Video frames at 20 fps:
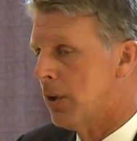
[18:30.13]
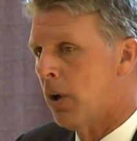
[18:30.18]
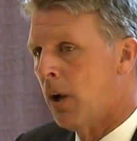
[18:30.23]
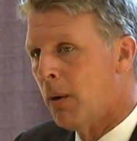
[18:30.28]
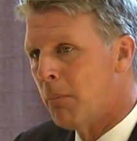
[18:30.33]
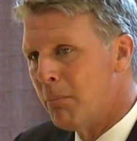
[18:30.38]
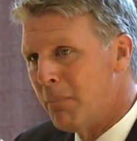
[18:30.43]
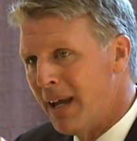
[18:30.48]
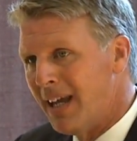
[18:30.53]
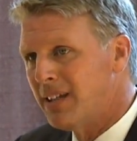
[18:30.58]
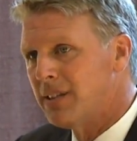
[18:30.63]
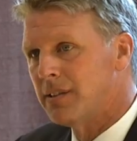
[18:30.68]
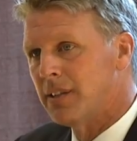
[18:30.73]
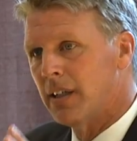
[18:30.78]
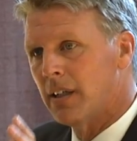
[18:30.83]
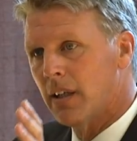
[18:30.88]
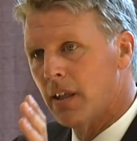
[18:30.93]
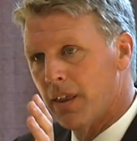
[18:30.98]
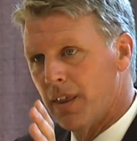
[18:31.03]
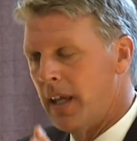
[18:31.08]
All
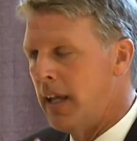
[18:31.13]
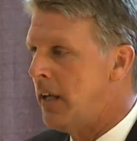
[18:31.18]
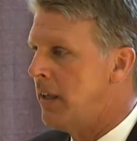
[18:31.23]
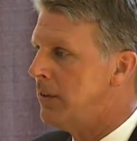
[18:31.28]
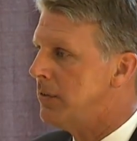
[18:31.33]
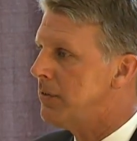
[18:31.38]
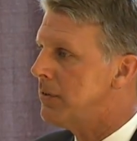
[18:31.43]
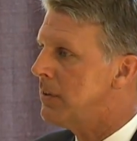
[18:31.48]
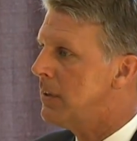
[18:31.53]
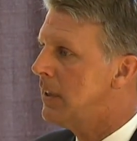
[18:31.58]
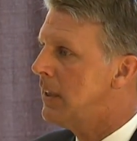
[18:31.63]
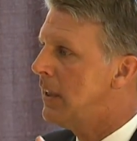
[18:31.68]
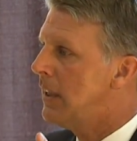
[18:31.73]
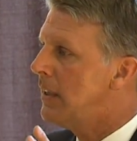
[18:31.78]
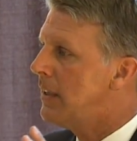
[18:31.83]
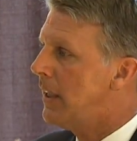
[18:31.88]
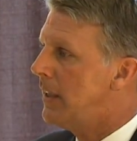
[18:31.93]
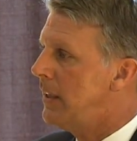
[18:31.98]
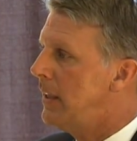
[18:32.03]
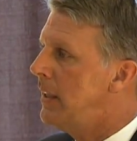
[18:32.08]
basic things that